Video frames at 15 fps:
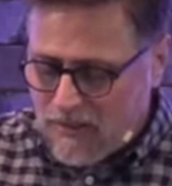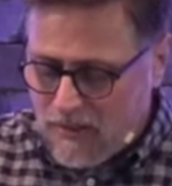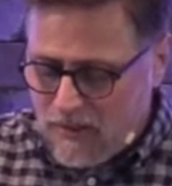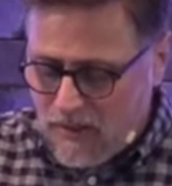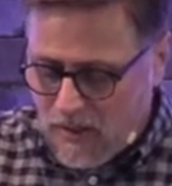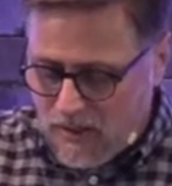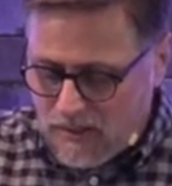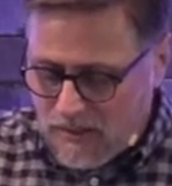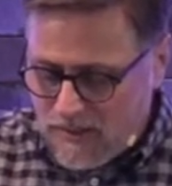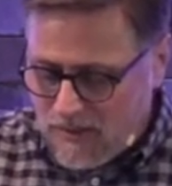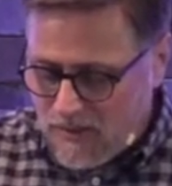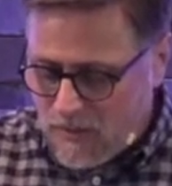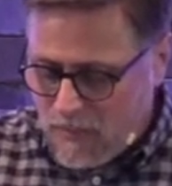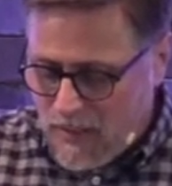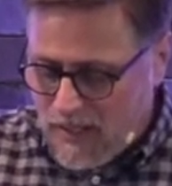the darkness
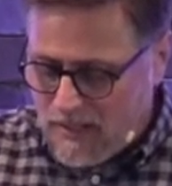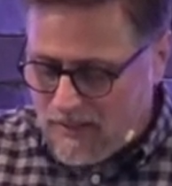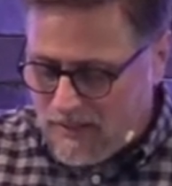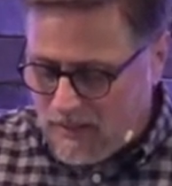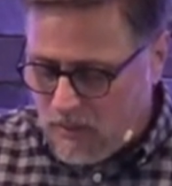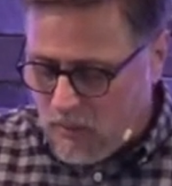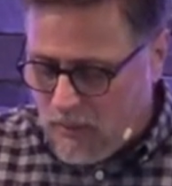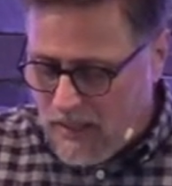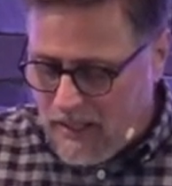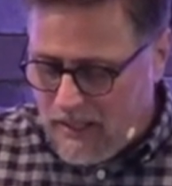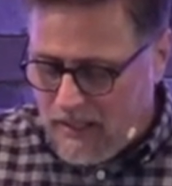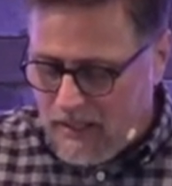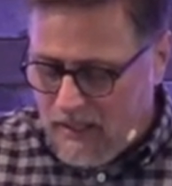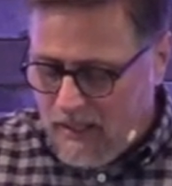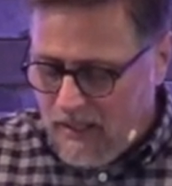is passing
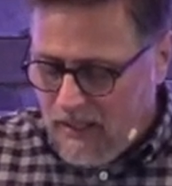away